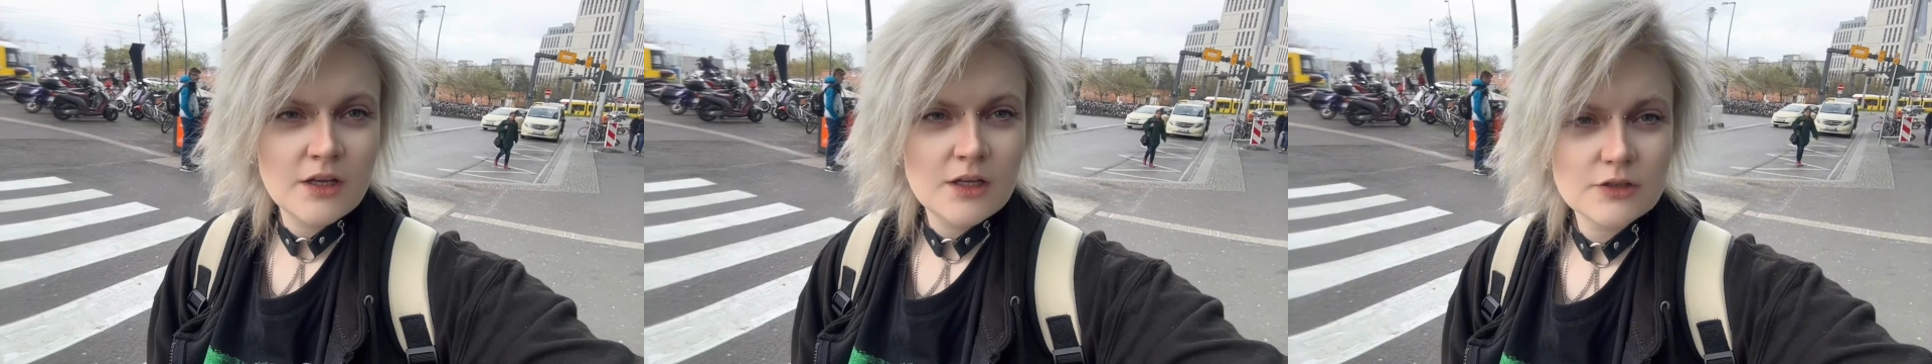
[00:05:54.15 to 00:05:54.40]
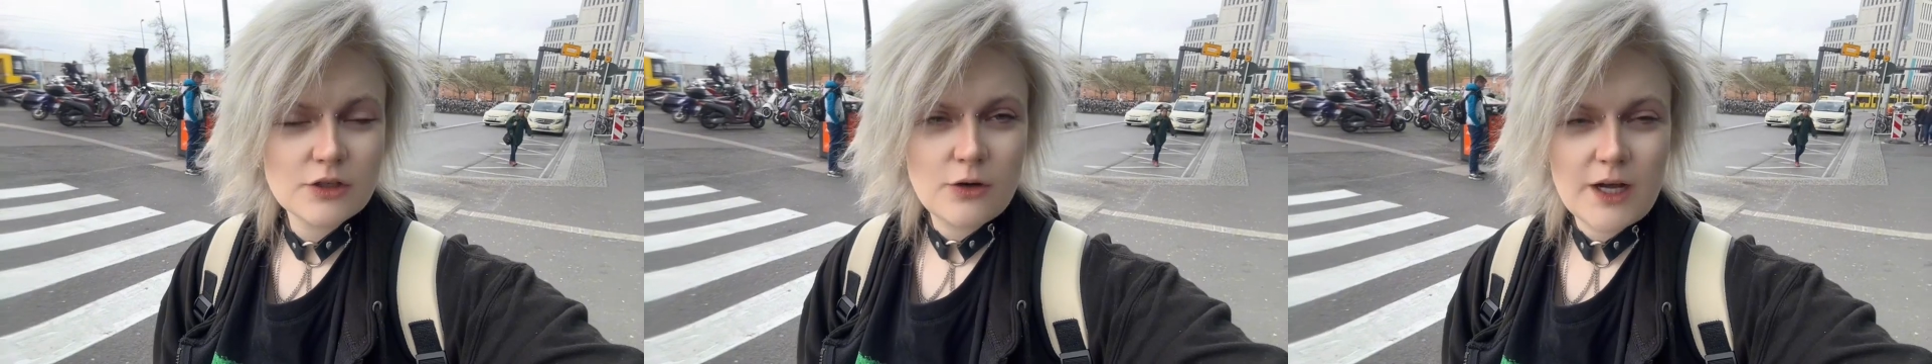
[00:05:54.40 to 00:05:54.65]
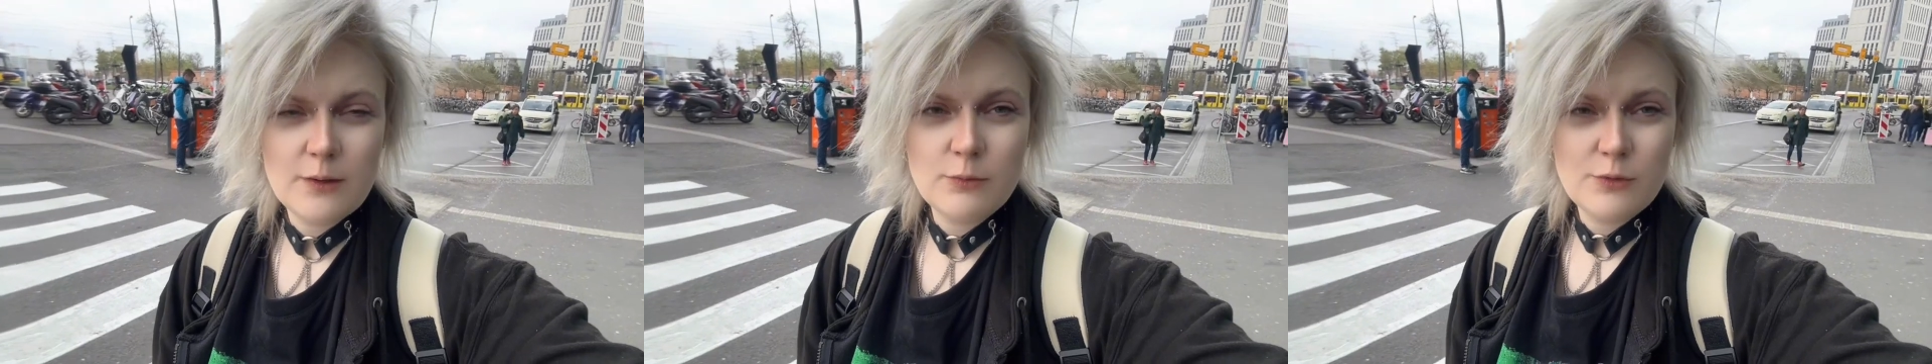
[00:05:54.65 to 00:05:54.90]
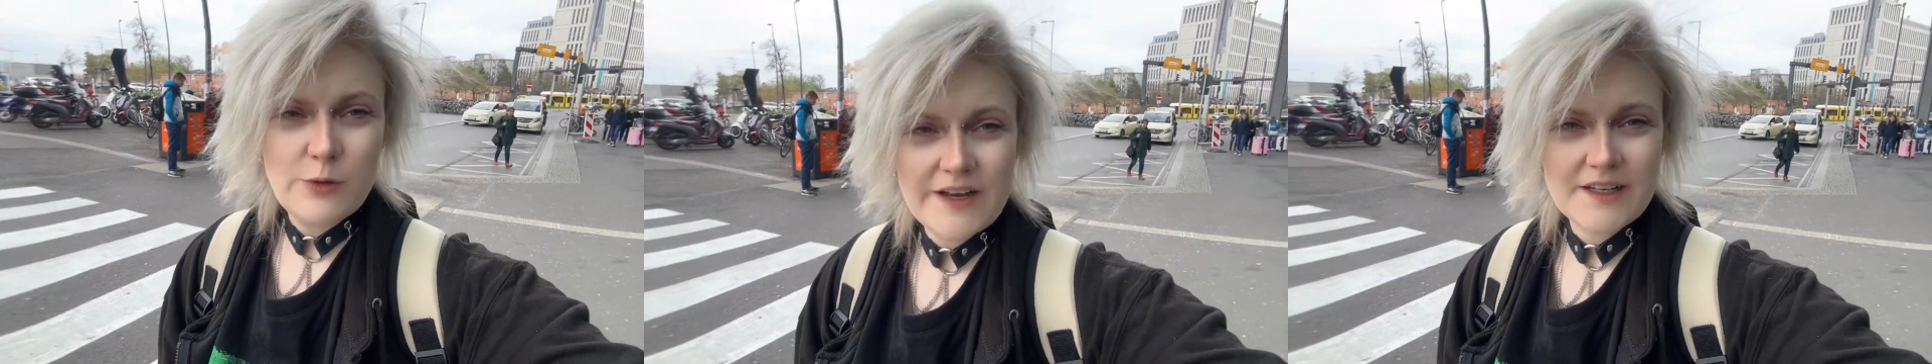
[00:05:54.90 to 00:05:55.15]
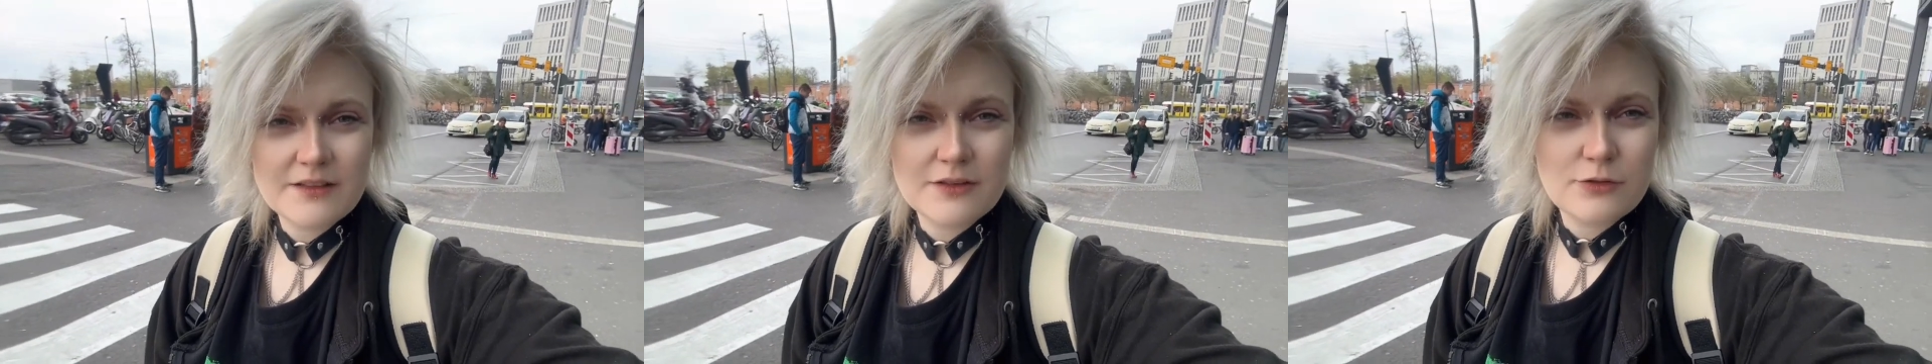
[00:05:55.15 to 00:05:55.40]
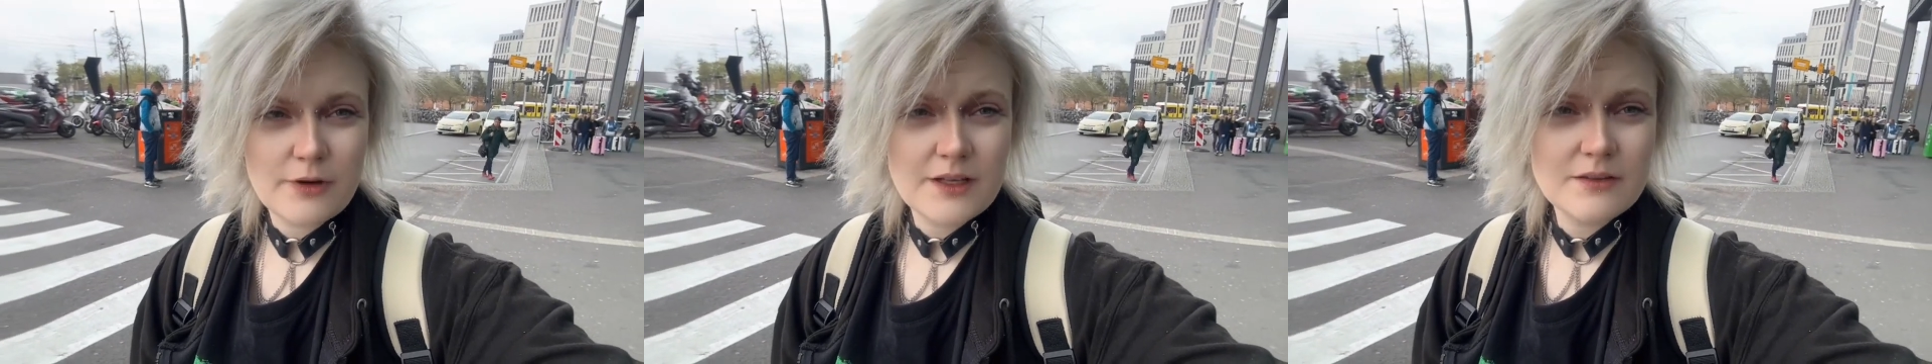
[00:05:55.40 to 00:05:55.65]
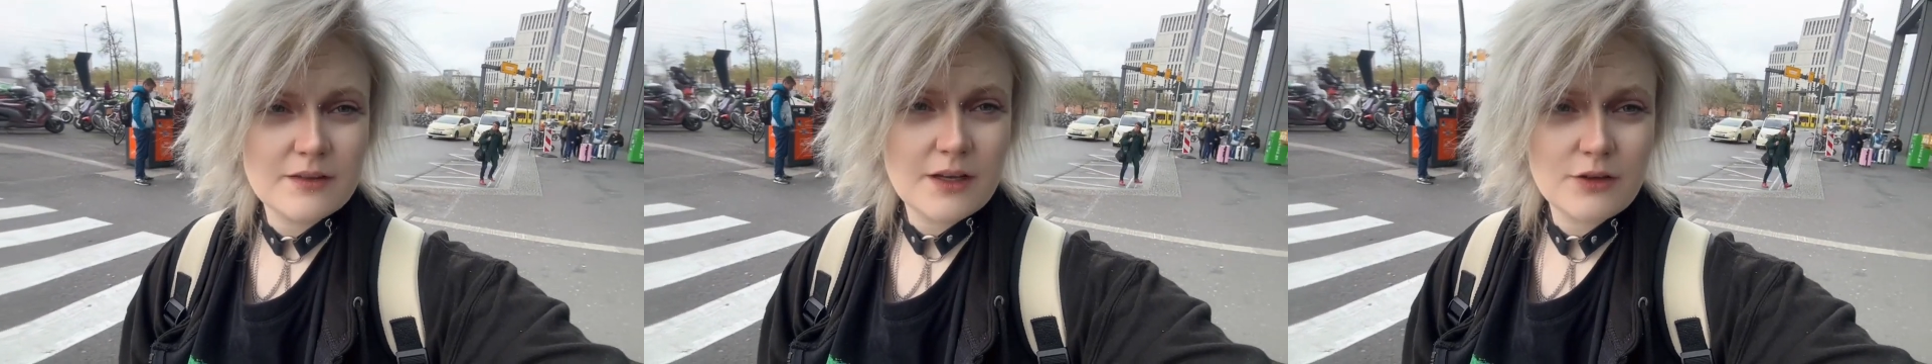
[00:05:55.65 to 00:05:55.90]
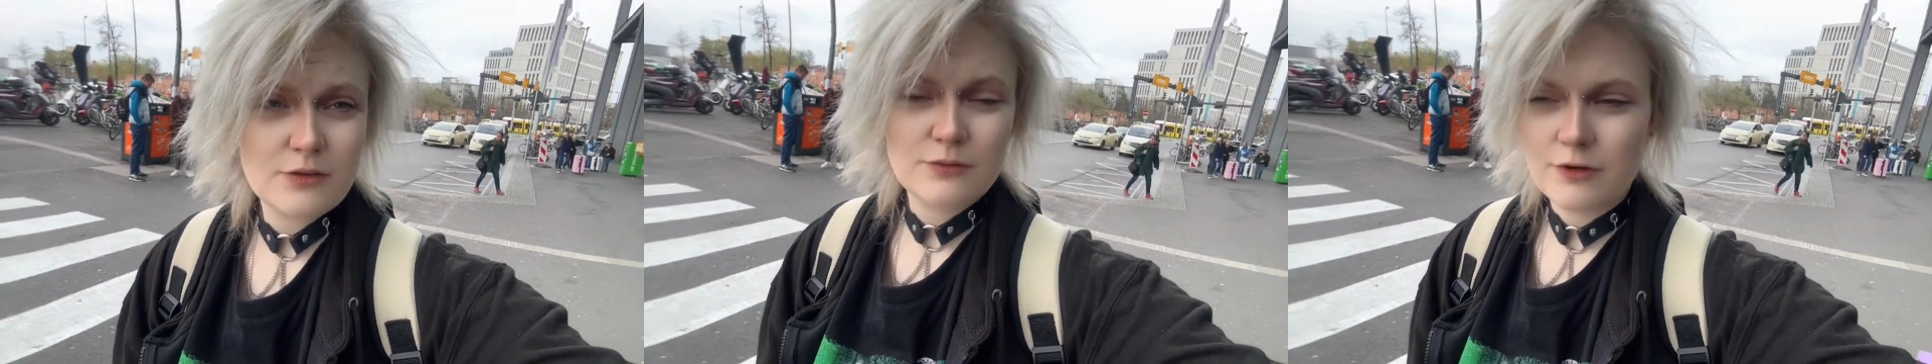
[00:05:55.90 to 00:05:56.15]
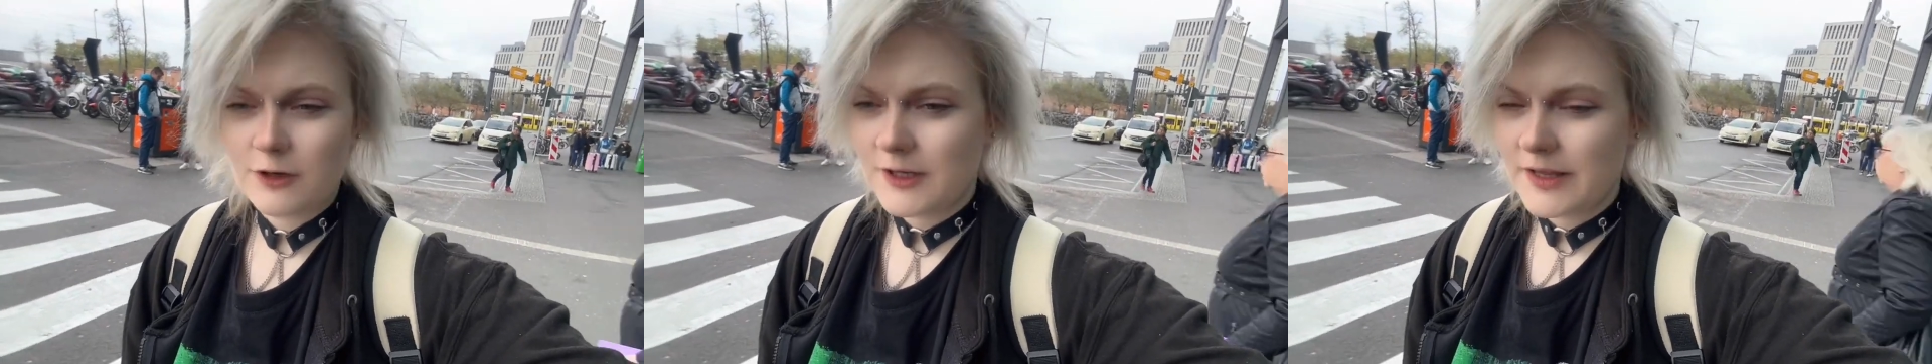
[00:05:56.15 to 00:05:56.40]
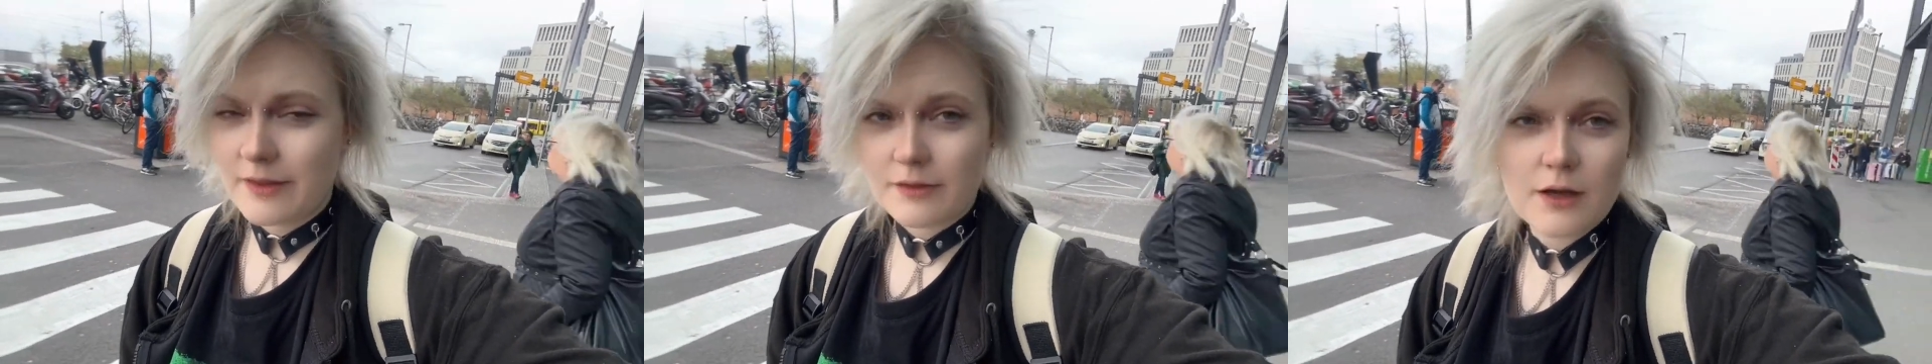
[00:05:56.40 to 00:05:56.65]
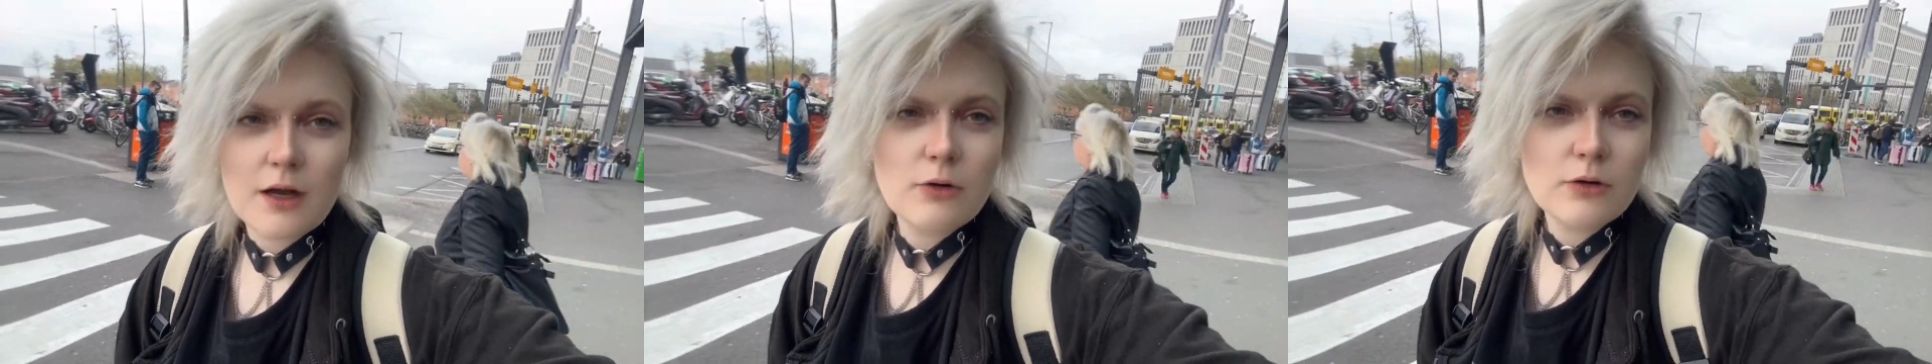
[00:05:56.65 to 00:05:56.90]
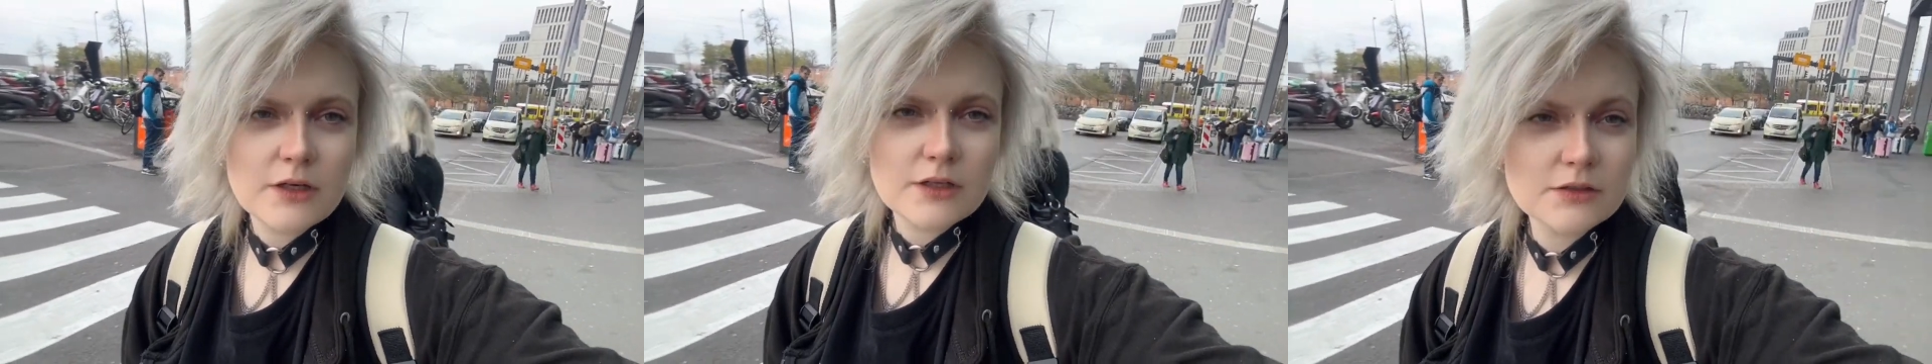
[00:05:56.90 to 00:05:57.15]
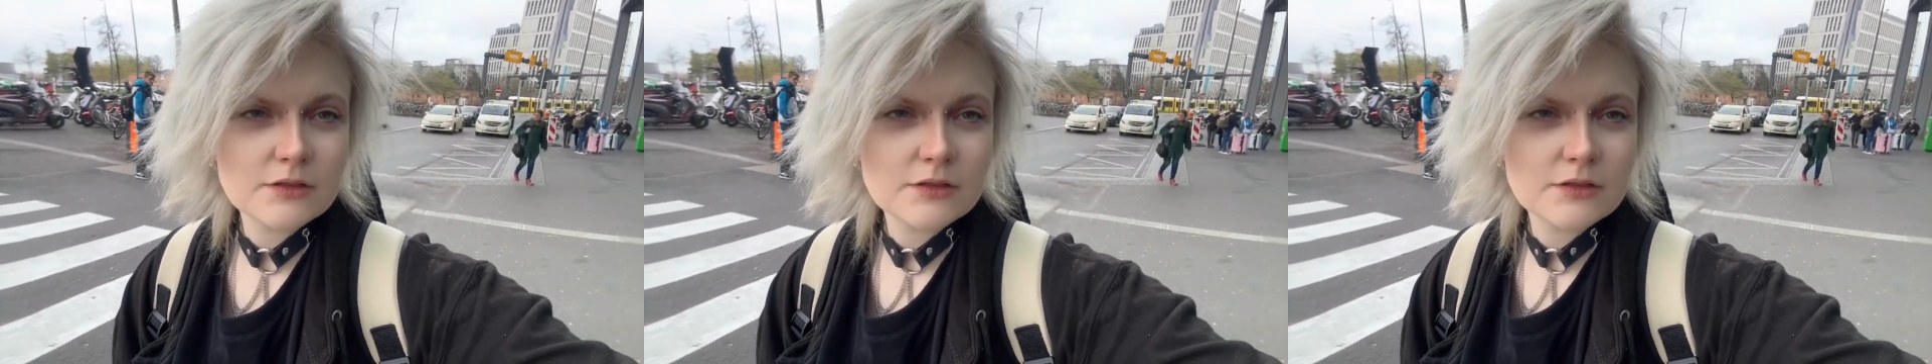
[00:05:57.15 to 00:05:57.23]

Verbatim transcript: So I will wait at the train station for another hour,